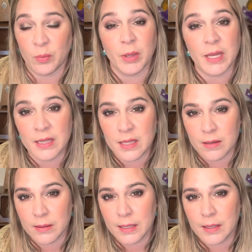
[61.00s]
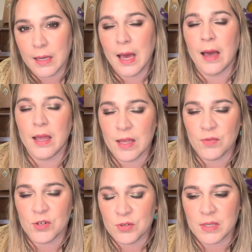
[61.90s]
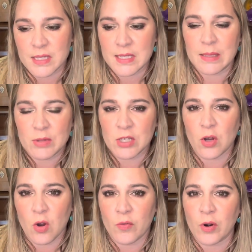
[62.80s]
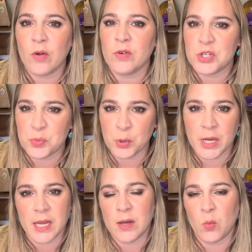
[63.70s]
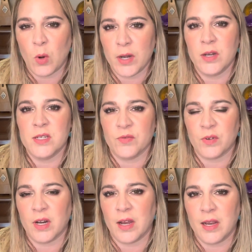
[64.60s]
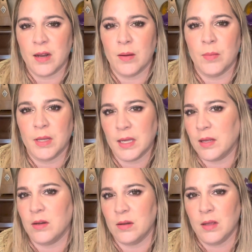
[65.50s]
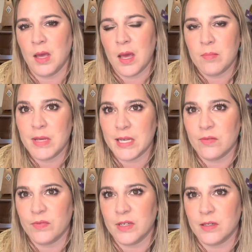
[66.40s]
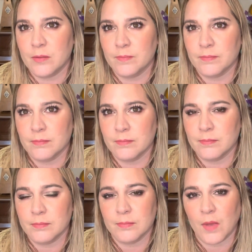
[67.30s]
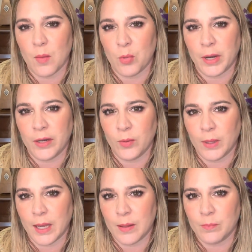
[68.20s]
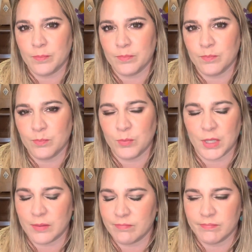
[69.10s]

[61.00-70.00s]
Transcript: but in theory, if you're doing the same look over and over, just bringing in one different item can make it feel brand new again. But